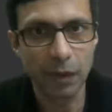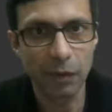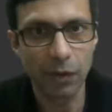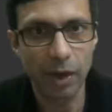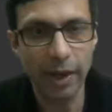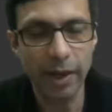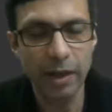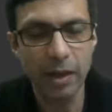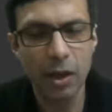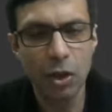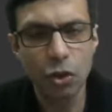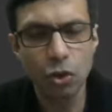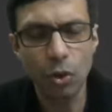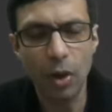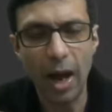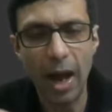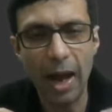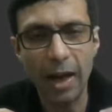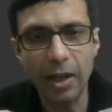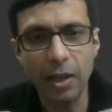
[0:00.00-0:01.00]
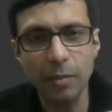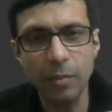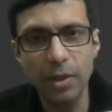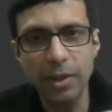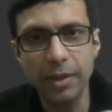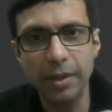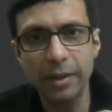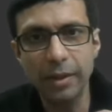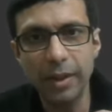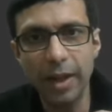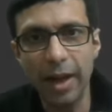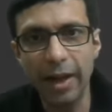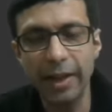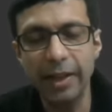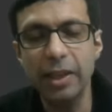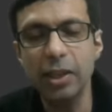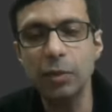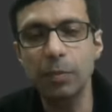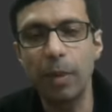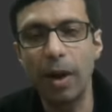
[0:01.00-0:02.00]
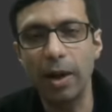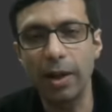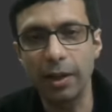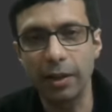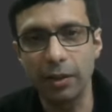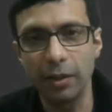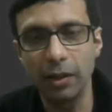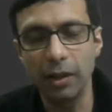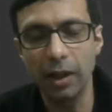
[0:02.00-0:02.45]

Right? So atom is the tiniest particle.